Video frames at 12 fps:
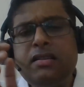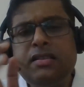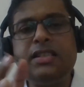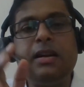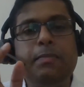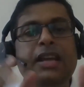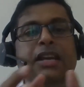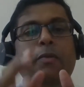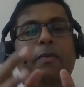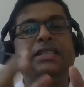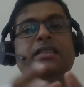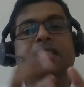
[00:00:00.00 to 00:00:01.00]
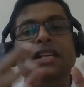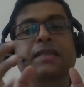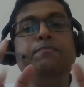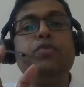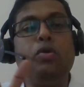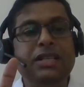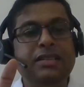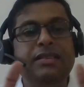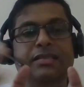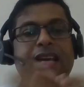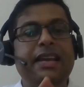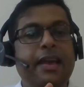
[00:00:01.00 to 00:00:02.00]
considerable innovations and improvements
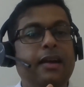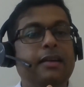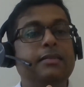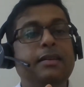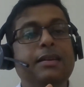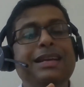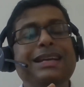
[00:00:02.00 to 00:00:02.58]
in this area.